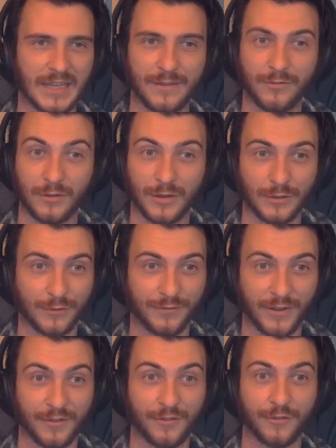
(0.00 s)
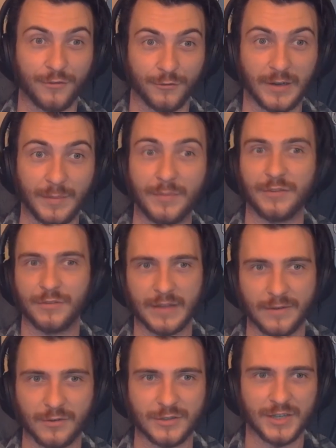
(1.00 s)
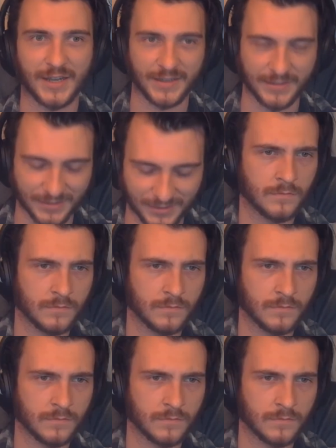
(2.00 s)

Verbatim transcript: evil on your face screams you'll never change."